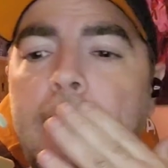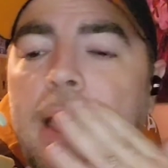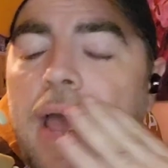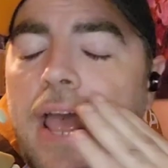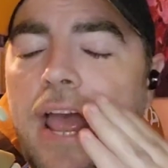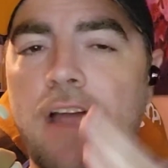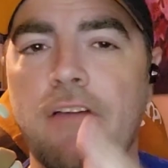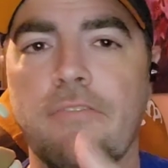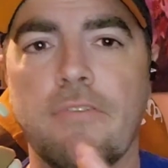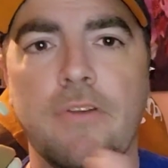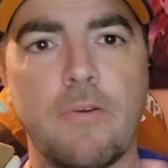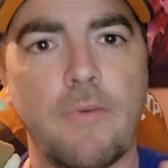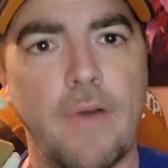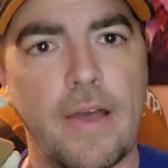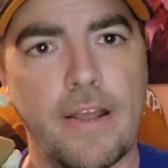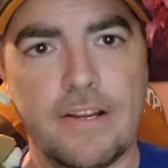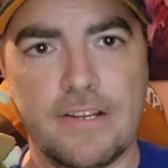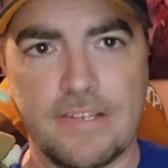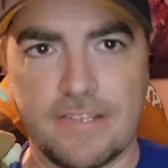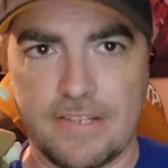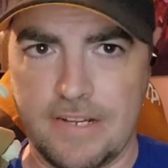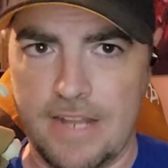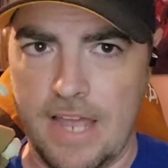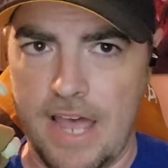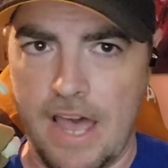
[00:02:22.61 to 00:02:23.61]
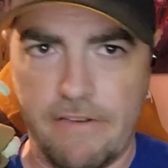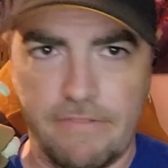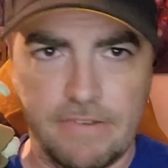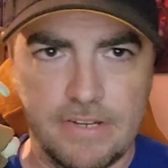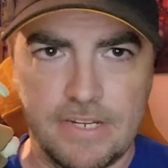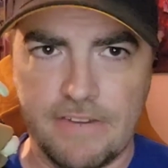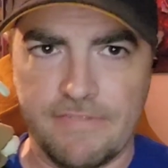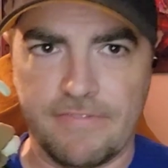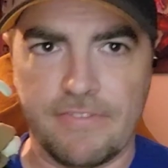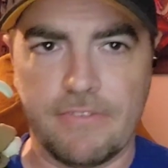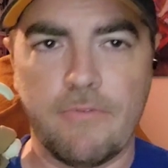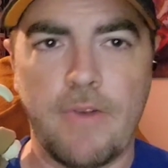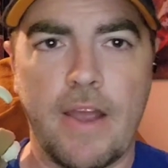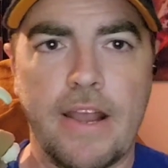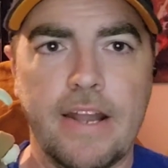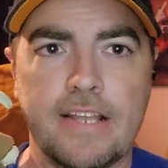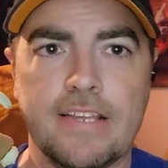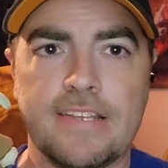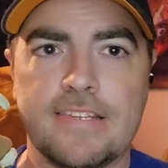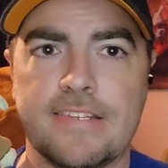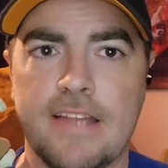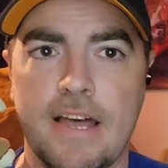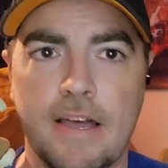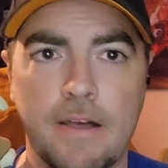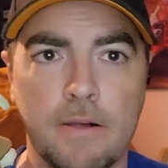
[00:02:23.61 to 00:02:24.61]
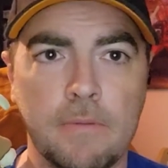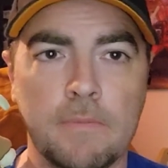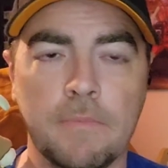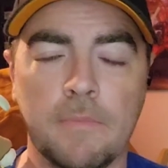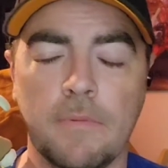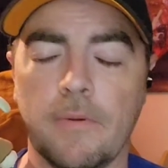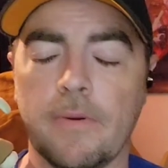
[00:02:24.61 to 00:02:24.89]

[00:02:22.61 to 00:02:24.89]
every writer is going to have a different writing style.